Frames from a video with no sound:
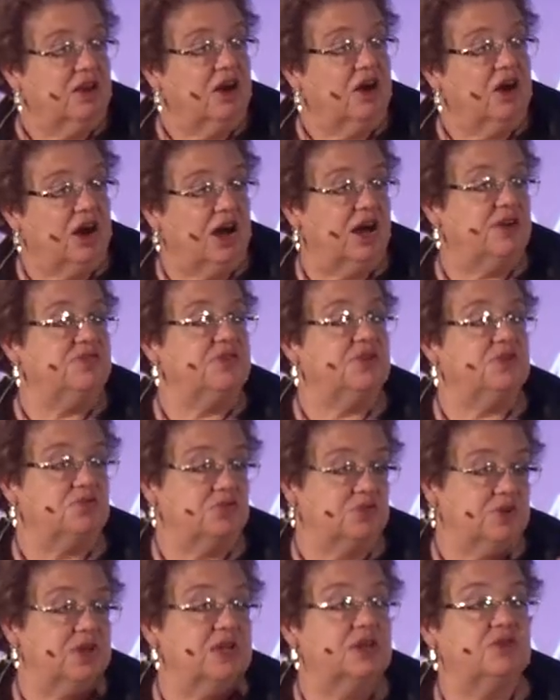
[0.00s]
often
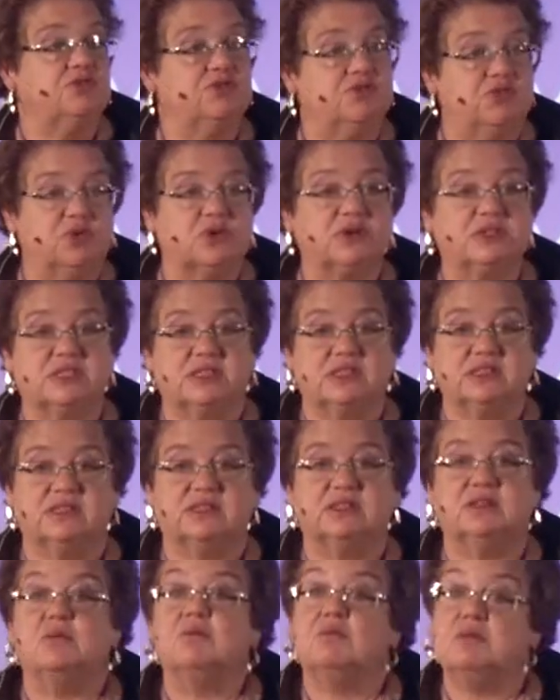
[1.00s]
reinforces
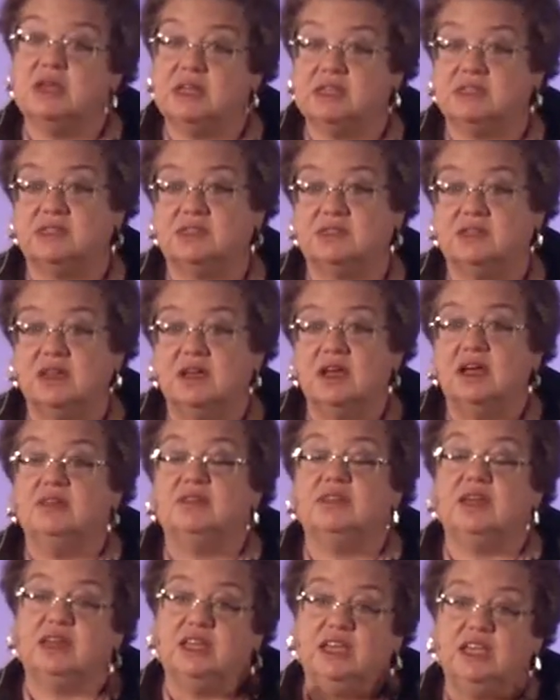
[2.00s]
the myths
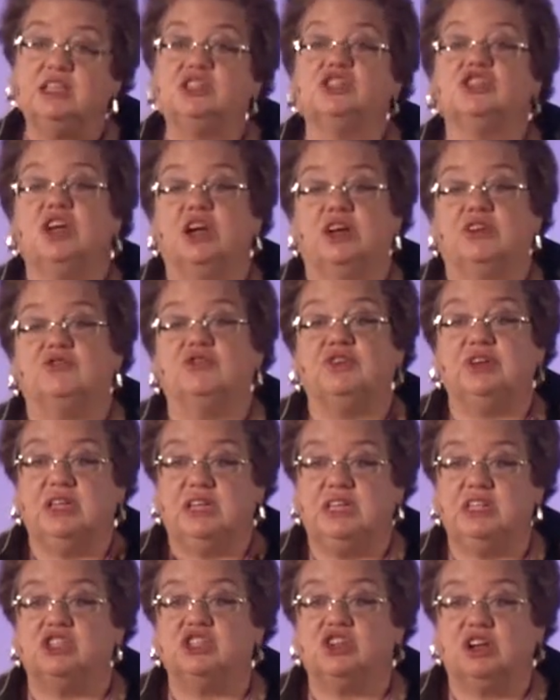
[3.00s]
that each country and
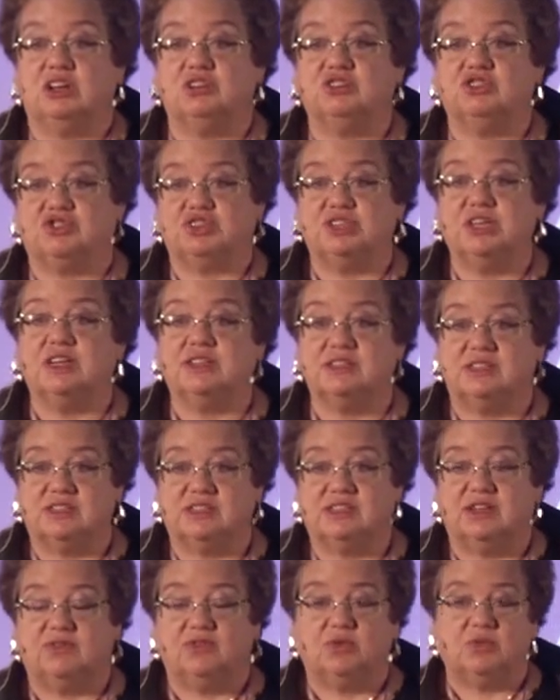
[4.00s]
each culture tells
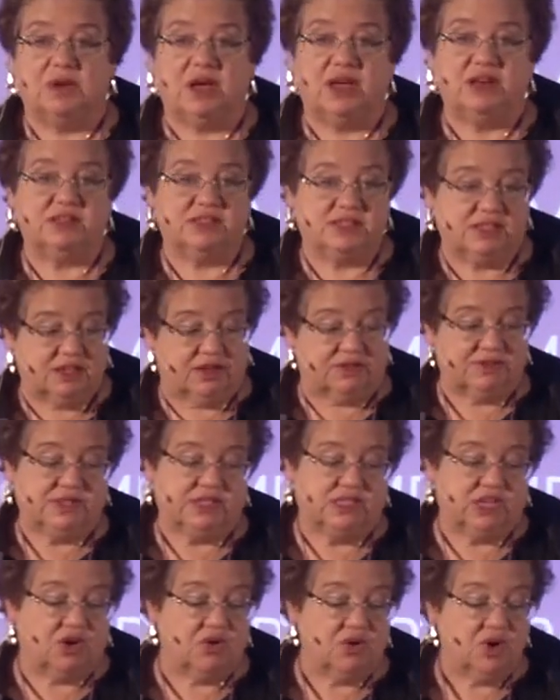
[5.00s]
itself about itself.
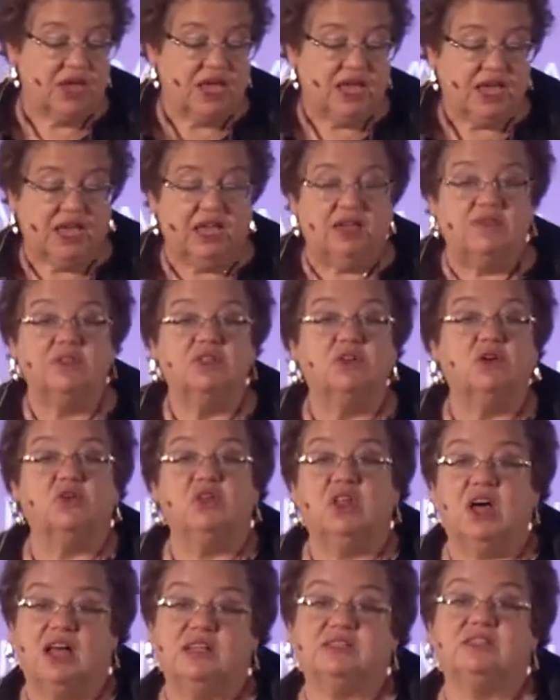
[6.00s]
So, even though
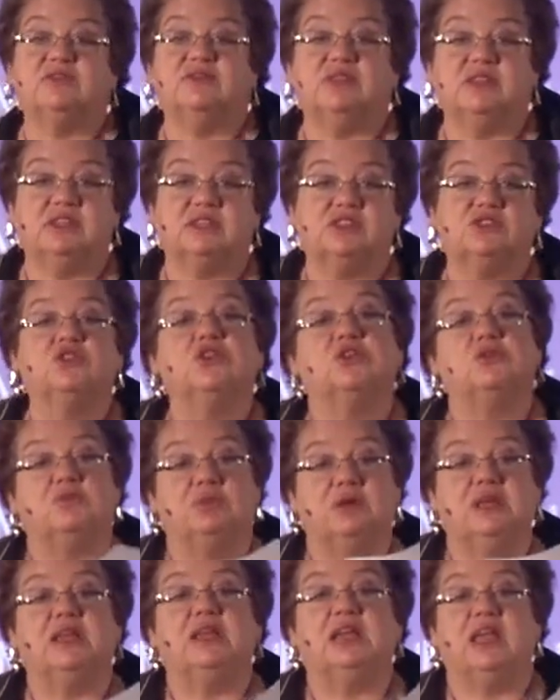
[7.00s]
lots of this couldn't
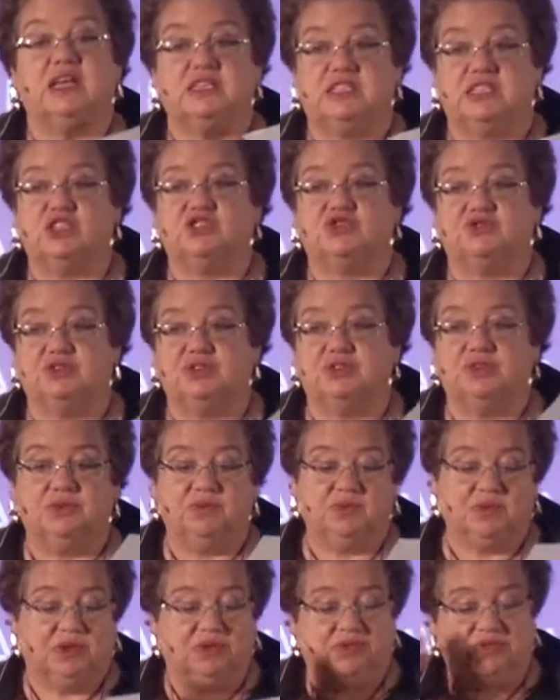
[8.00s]
be less true,
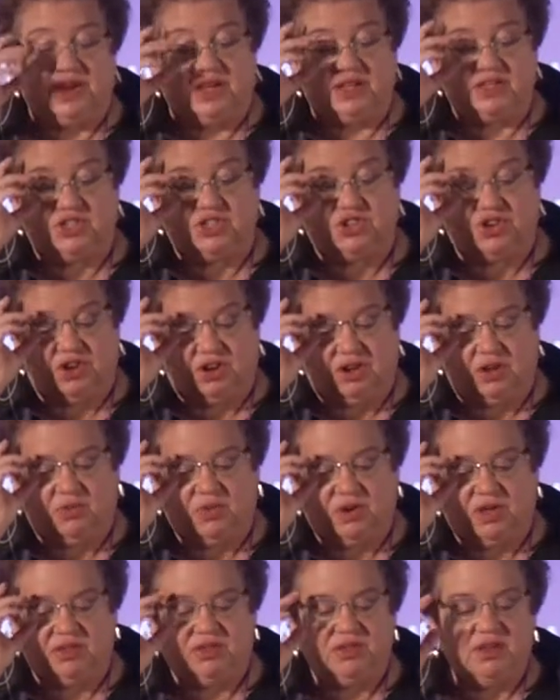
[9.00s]
in fact, starting
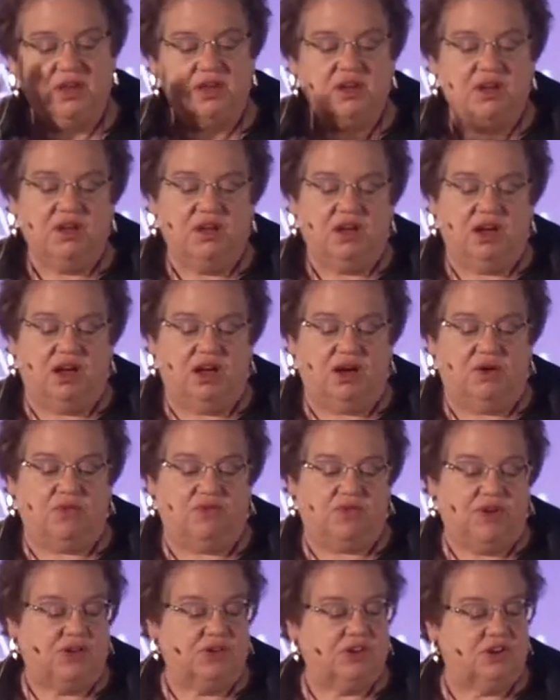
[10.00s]
with uh,
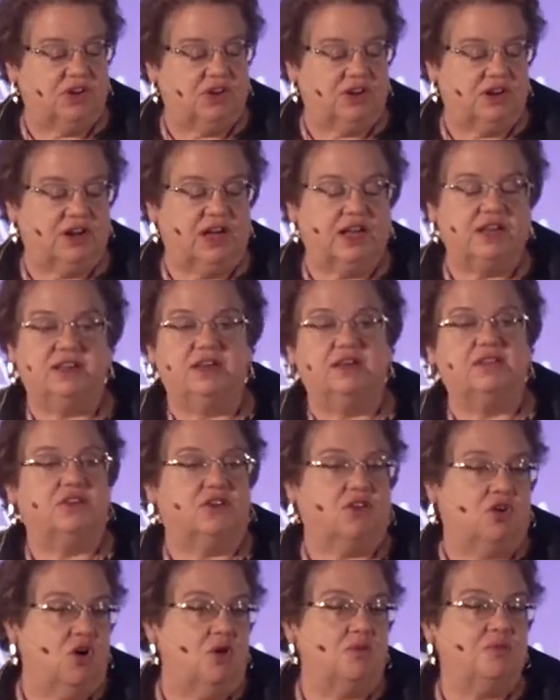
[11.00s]
founded on an idea that
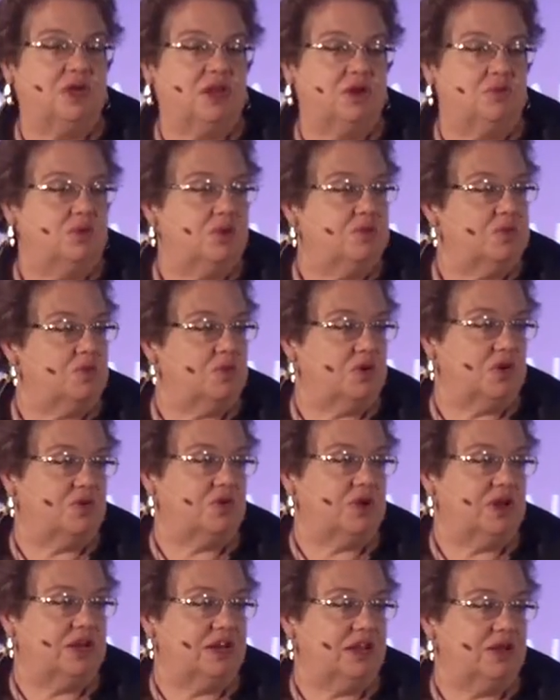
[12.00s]
all men and women were
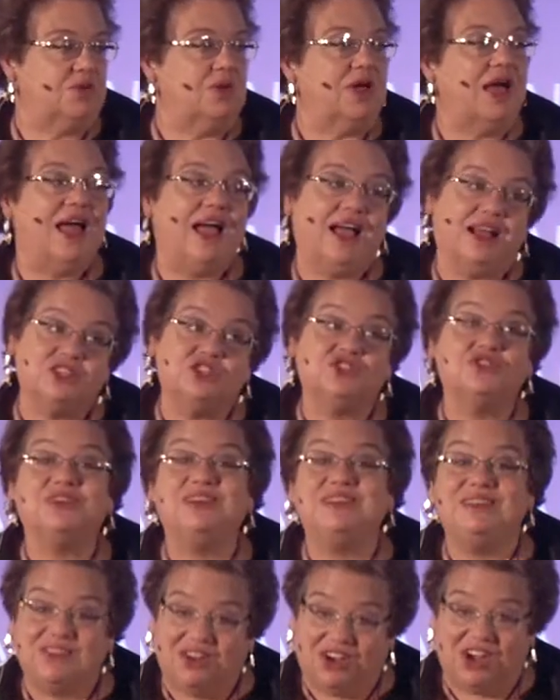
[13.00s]
created equal, actually
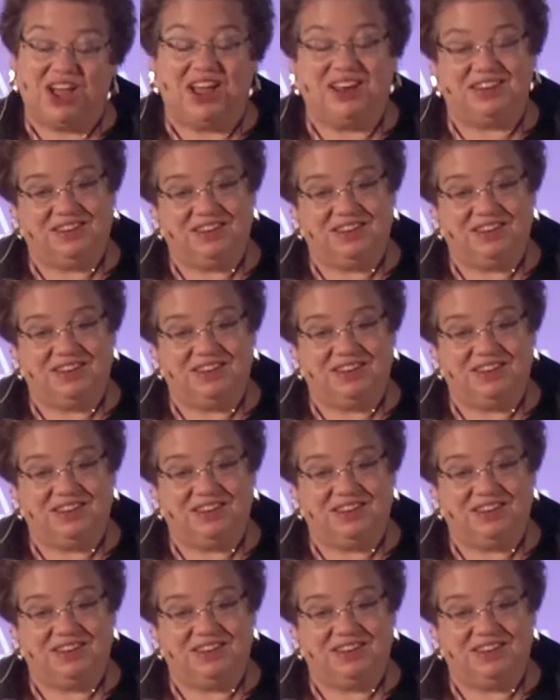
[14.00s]
not.